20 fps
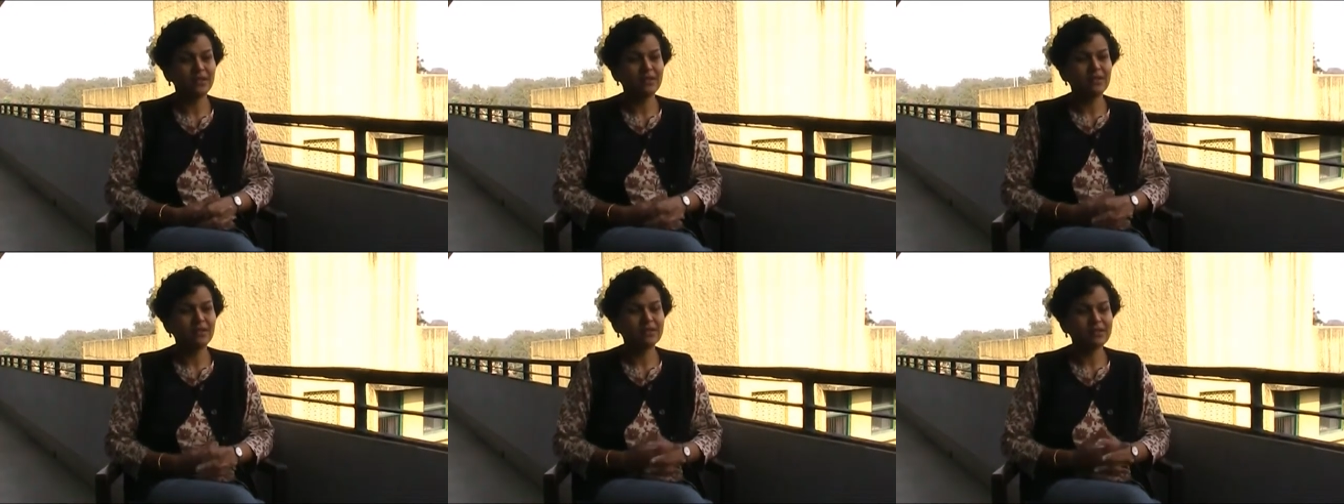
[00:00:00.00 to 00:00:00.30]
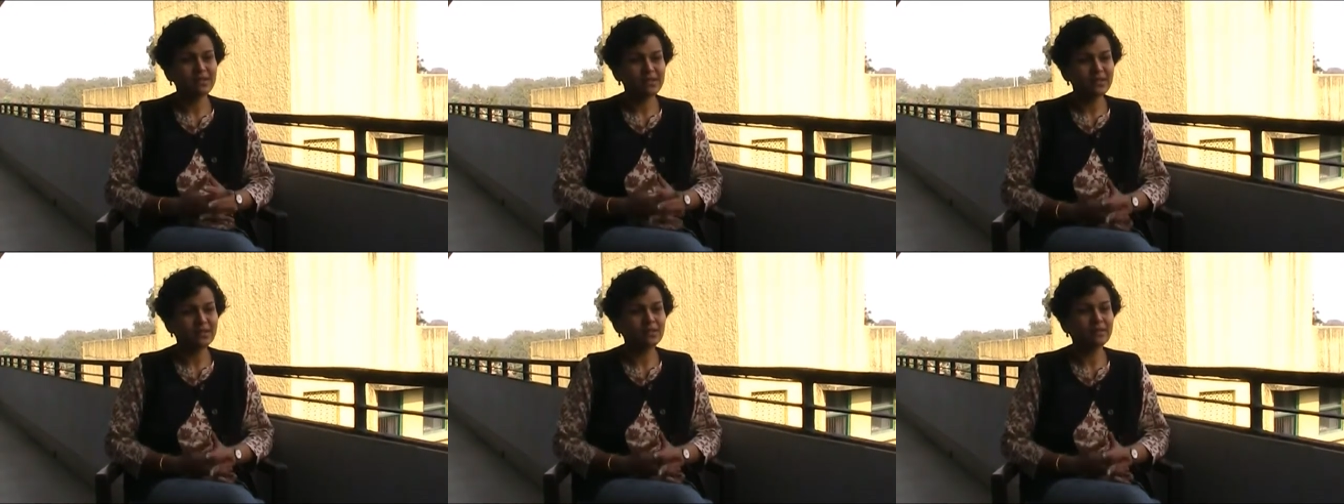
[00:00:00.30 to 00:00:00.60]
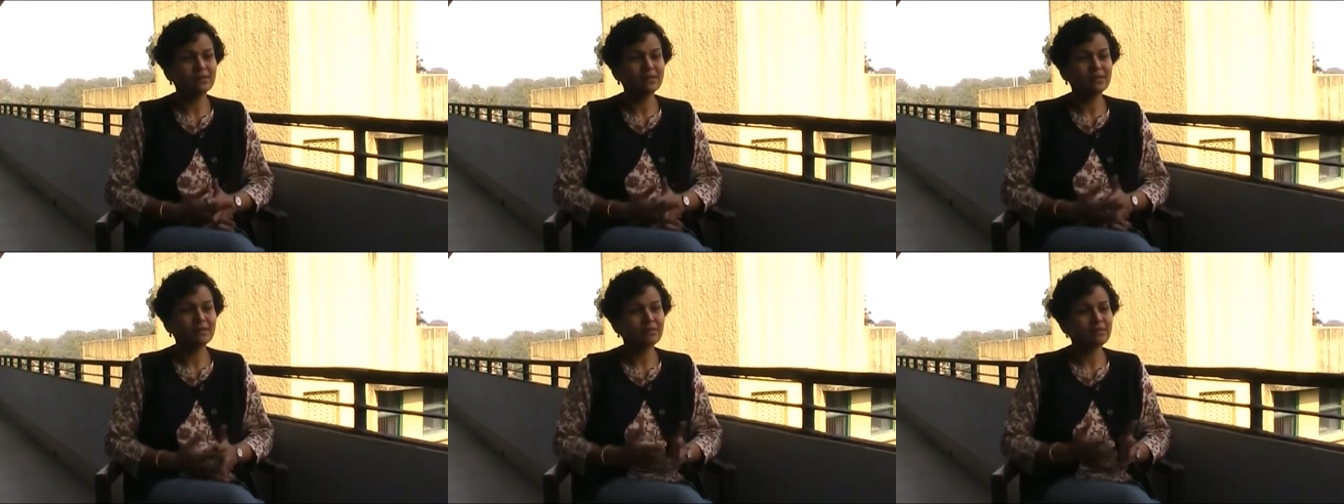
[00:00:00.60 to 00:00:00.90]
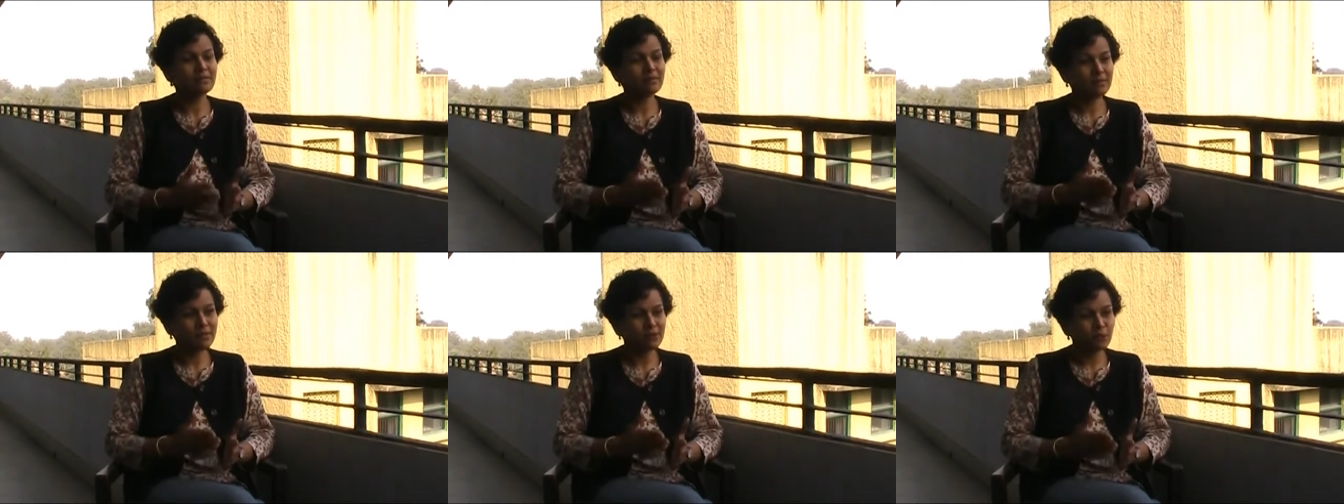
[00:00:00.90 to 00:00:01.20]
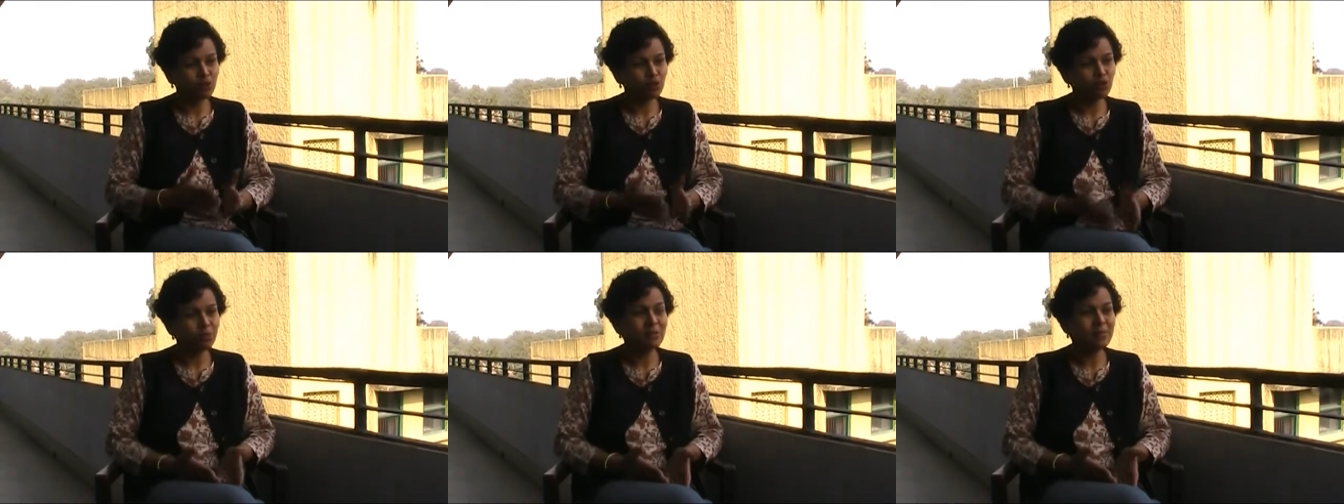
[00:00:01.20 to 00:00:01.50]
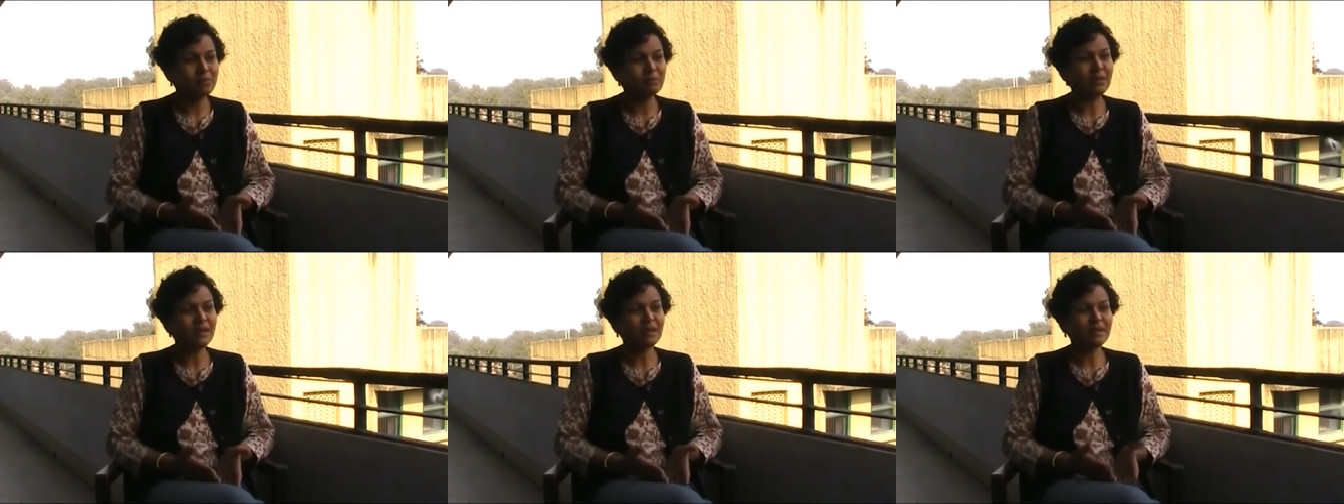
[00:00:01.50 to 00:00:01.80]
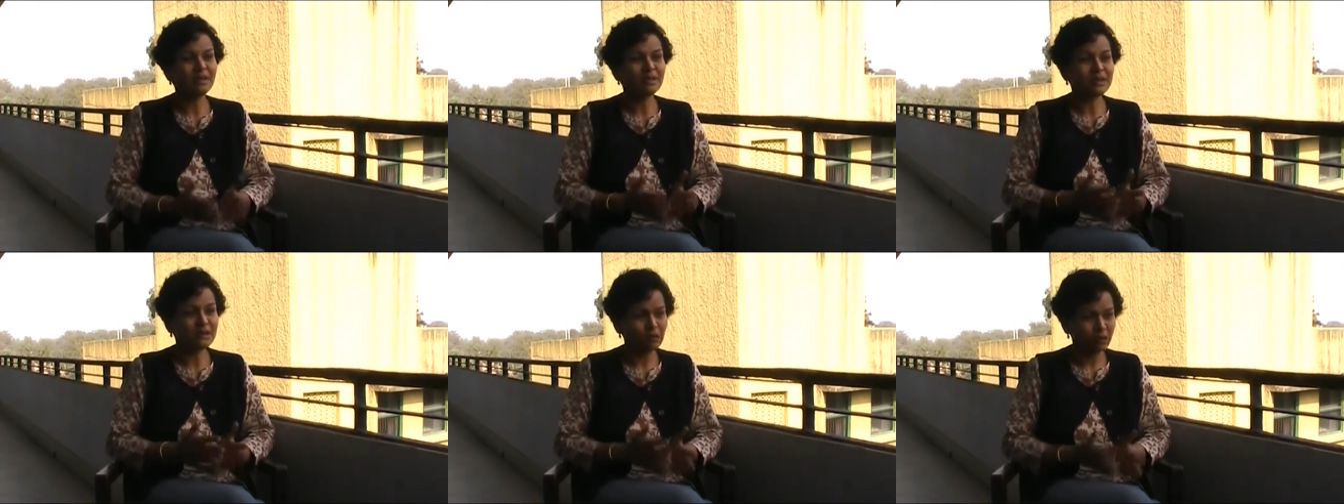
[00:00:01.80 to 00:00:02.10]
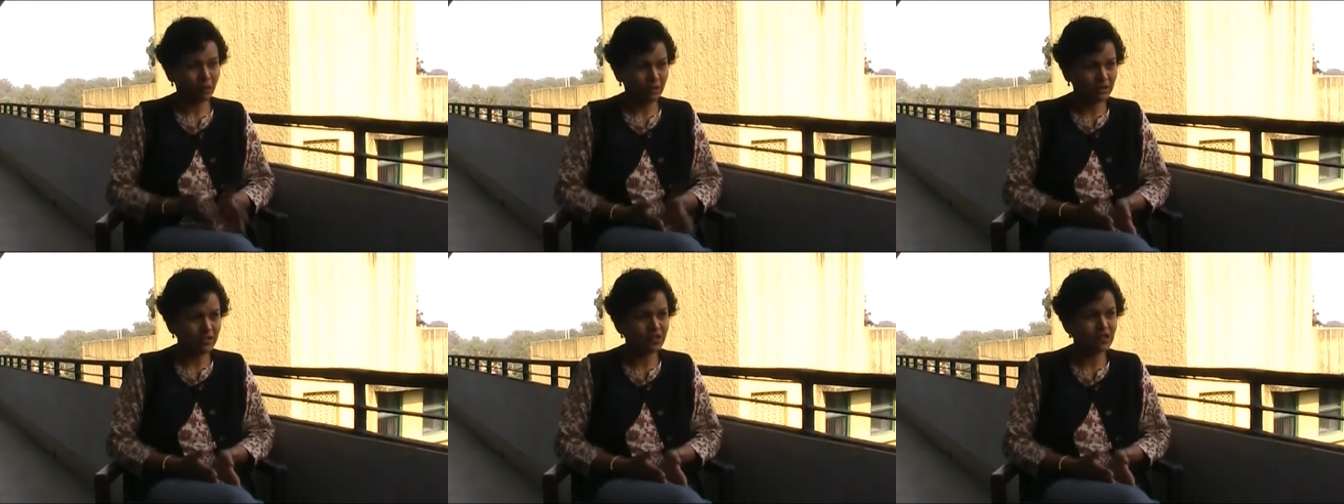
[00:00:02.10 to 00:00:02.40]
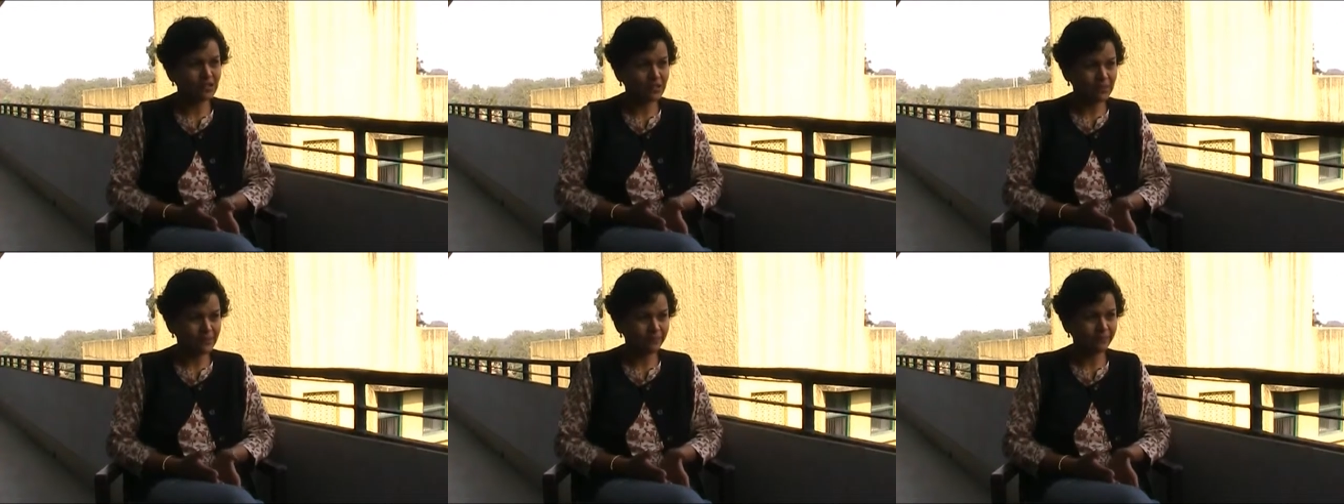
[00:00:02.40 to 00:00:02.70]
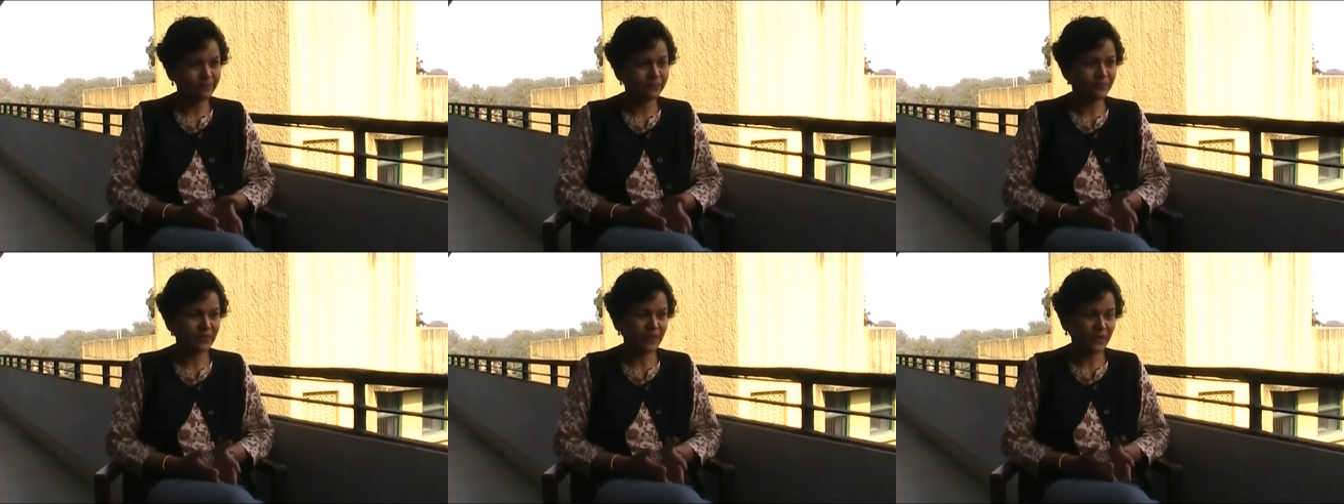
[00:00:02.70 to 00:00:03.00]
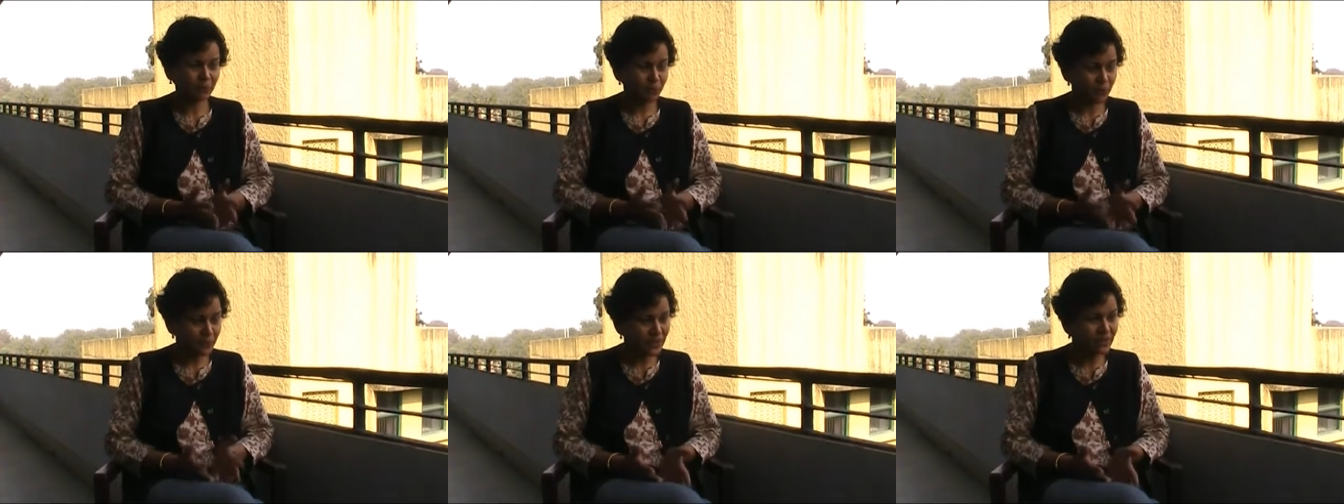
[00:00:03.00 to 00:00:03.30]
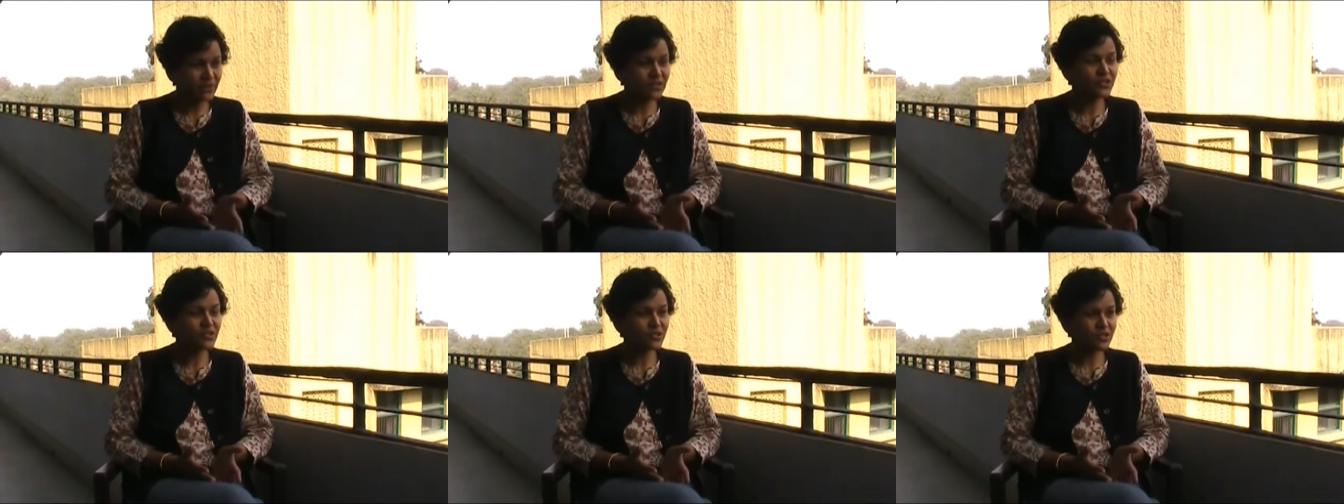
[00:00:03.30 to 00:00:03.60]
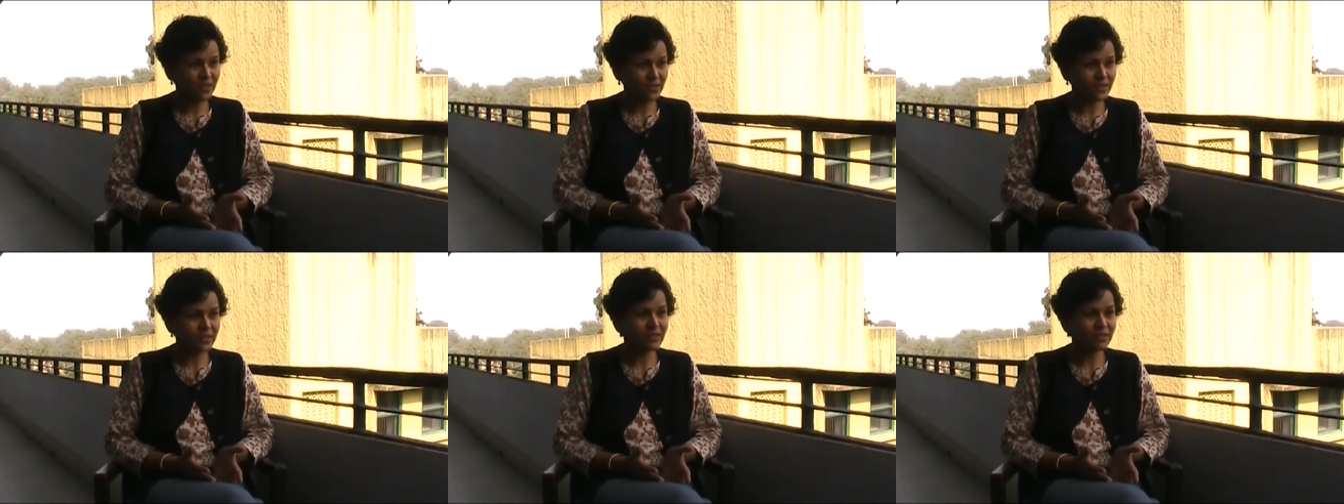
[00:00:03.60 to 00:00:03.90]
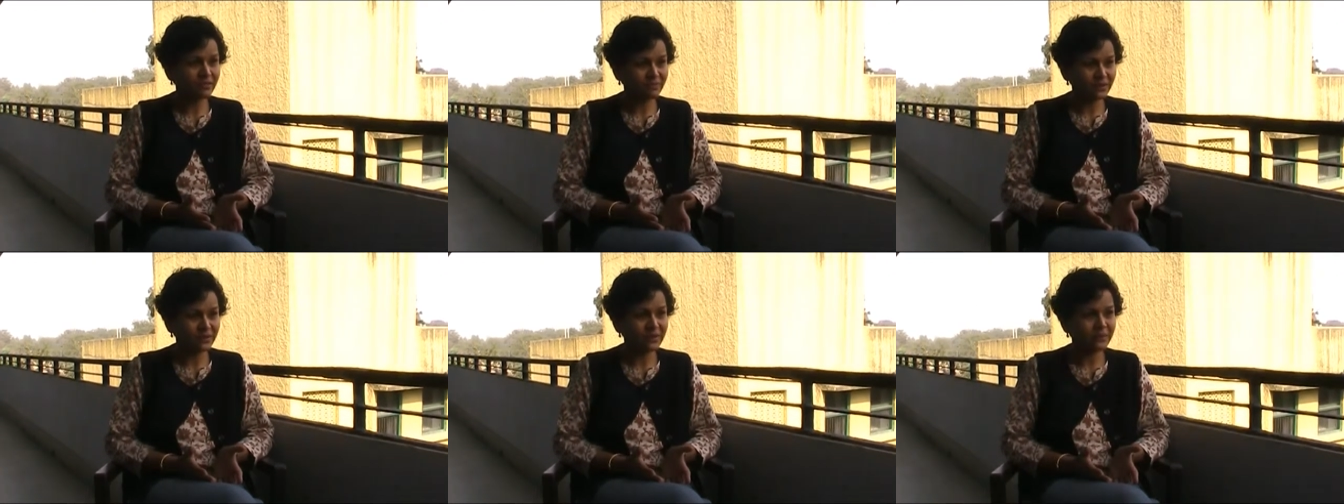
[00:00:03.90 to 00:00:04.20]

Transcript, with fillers: a certain human-made technology that will restrict the river.